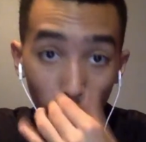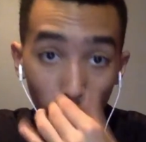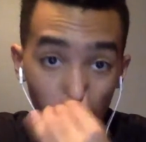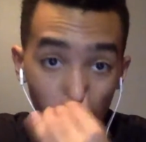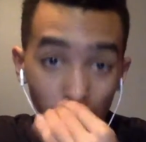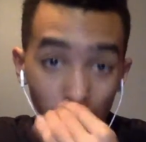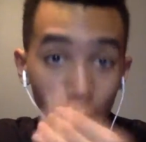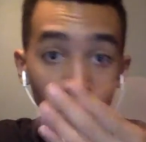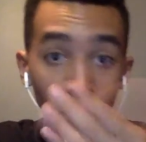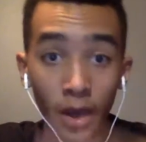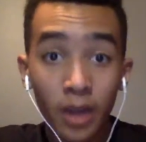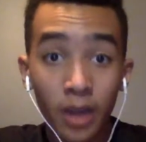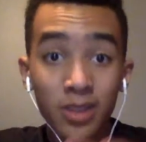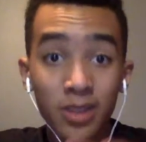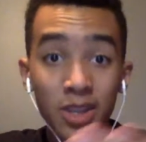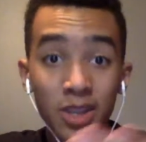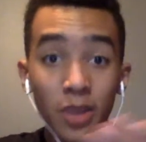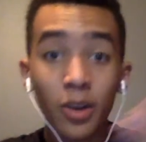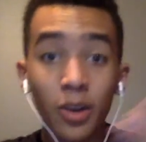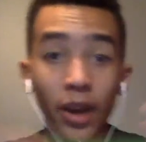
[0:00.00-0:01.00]
add me
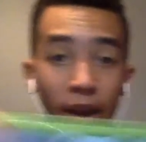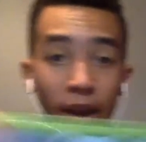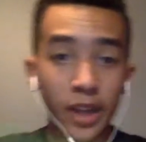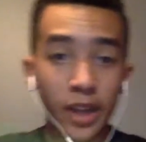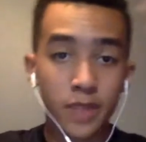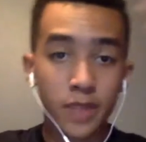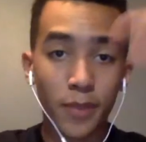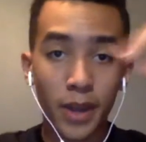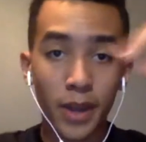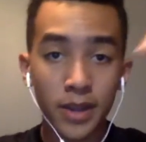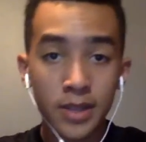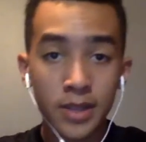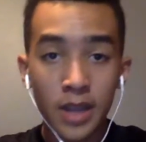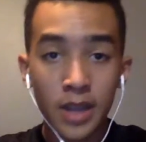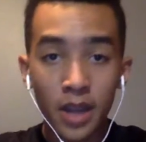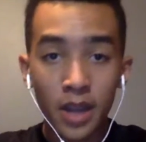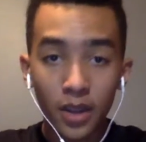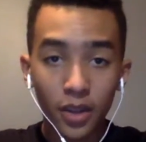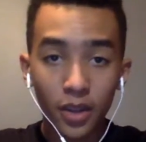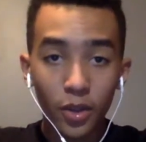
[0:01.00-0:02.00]
onto your Xbox,
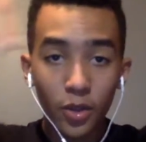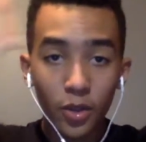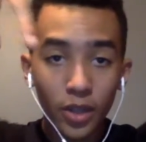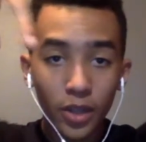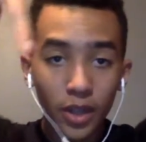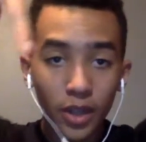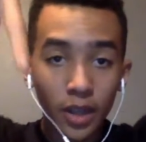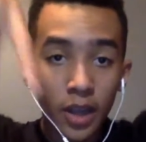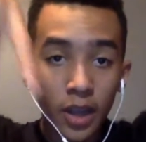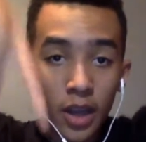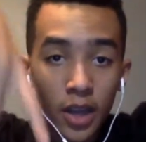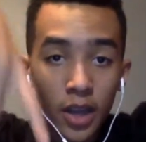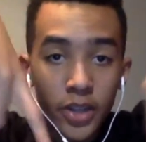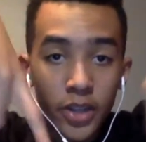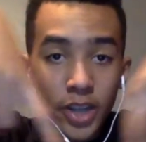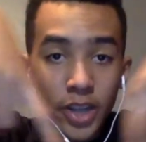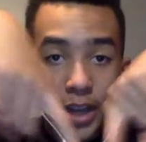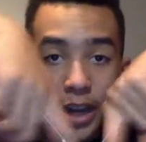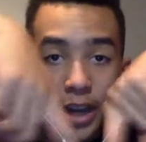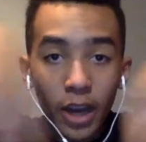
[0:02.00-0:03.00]
you can
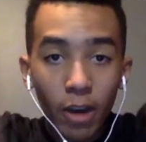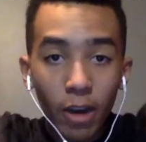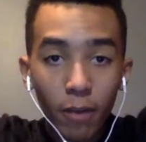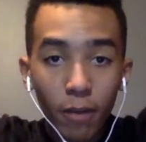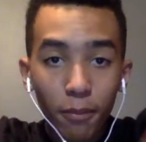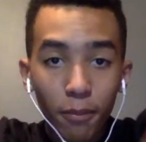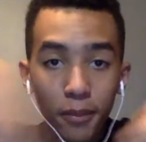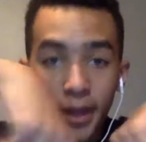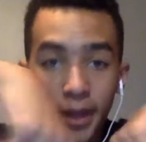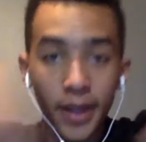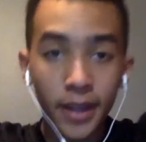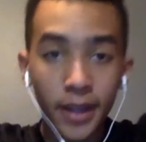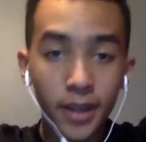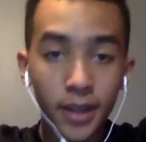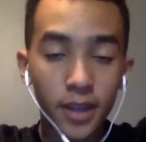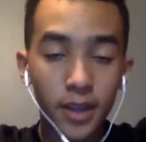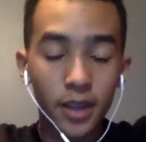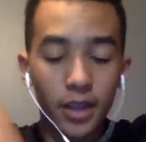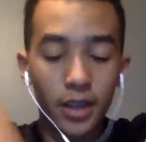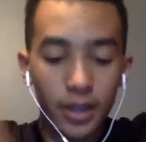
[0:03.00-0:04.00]
check out my
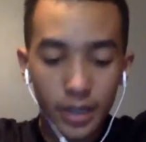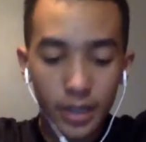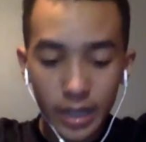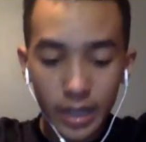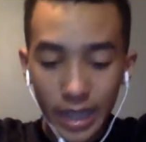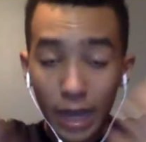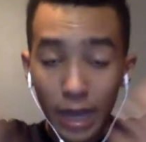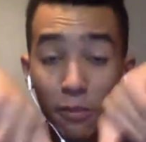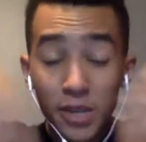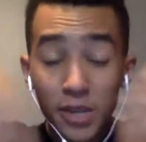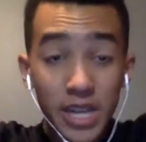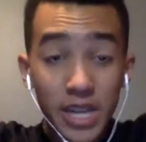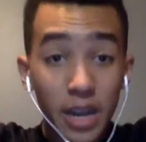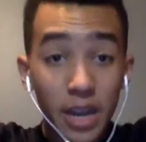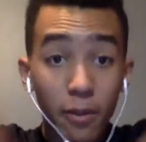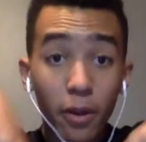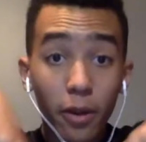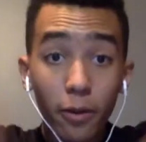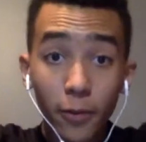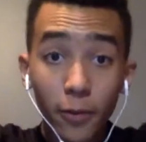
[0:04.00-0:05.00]

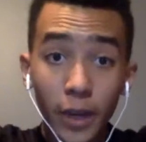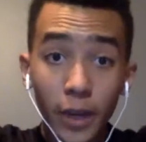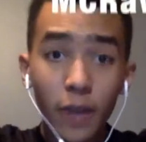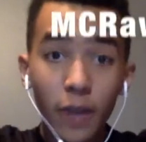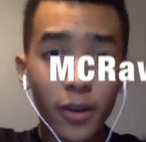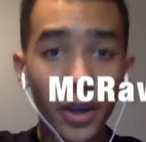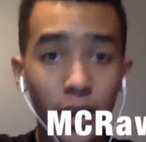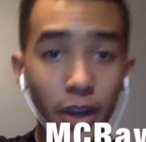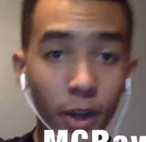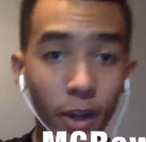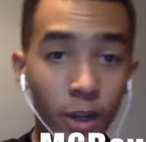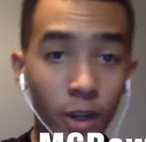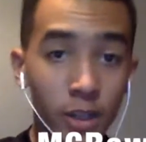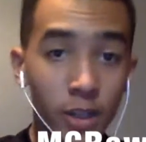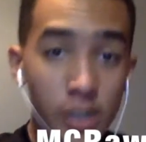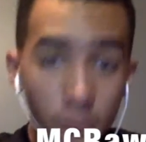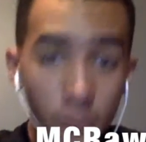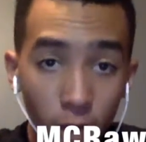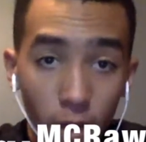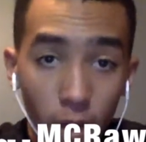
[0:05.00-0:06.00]
gamertag right over here, and you can
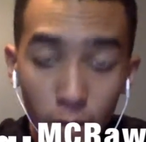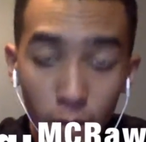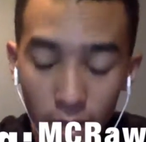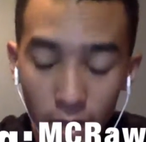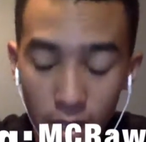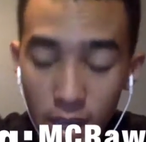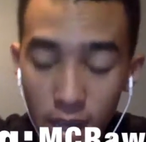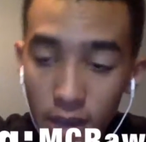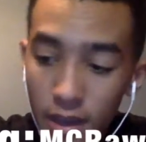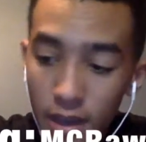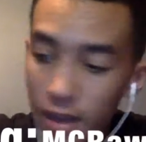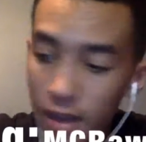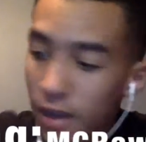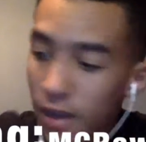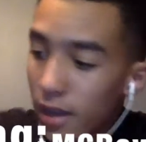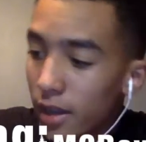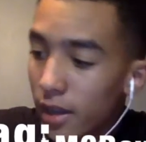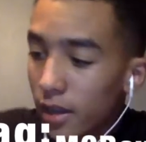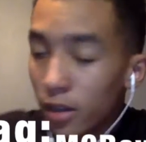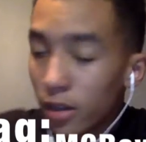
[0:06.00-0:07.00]
just friend me.
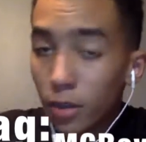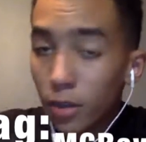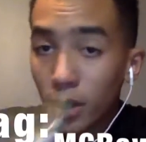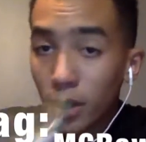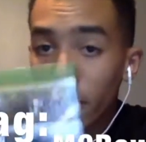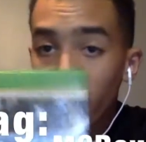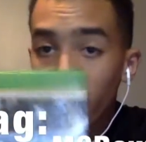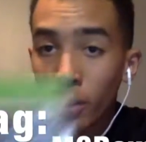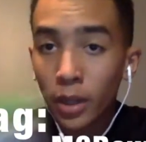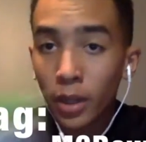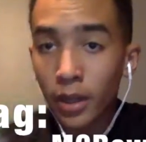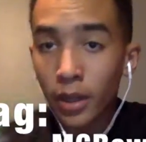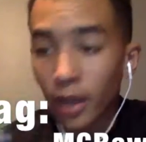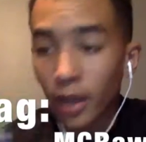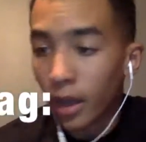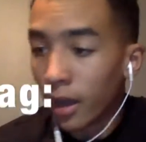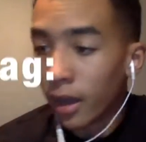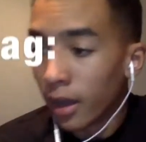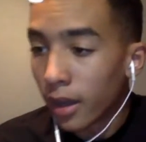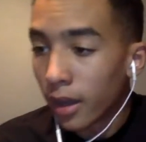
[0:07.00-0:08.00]
Do whatever you want.
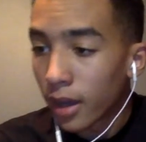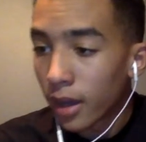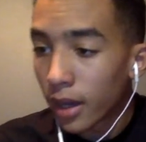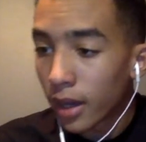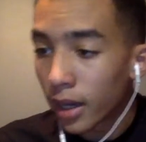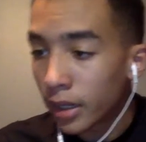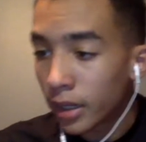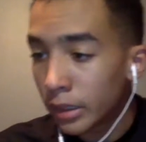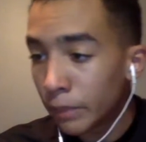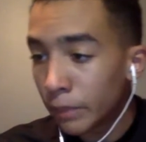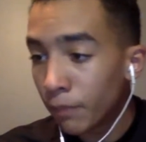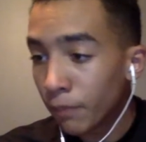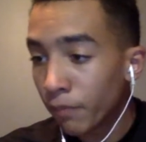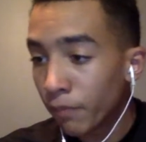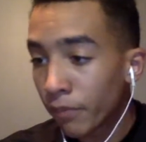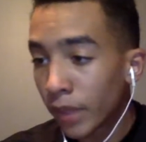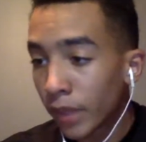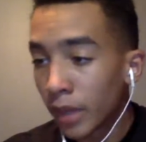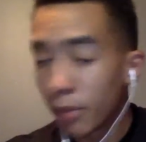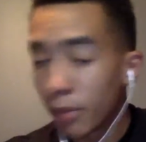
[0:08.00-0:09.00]

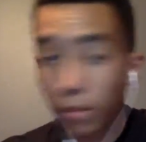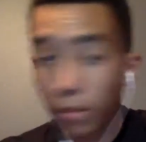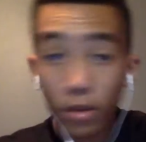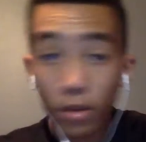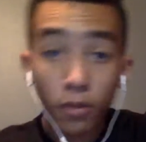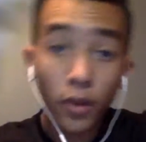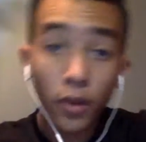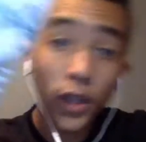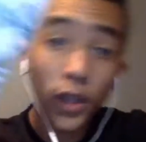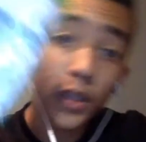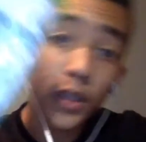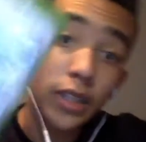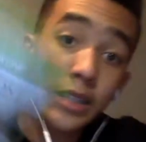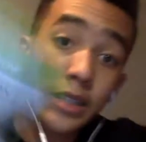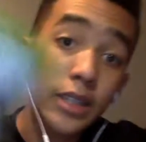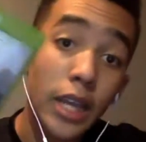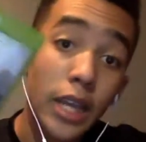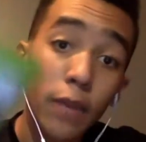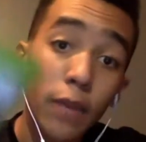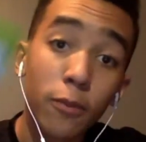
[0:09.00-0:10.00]
But overall,
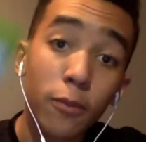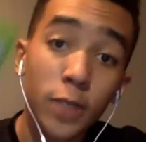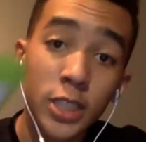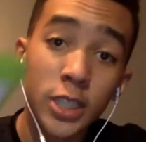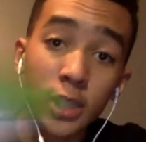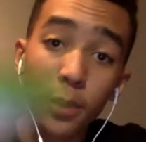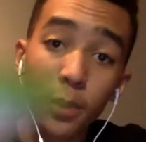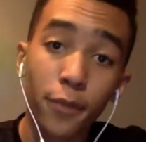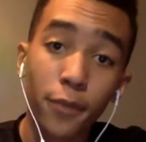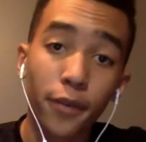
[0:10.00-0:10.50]
this game was super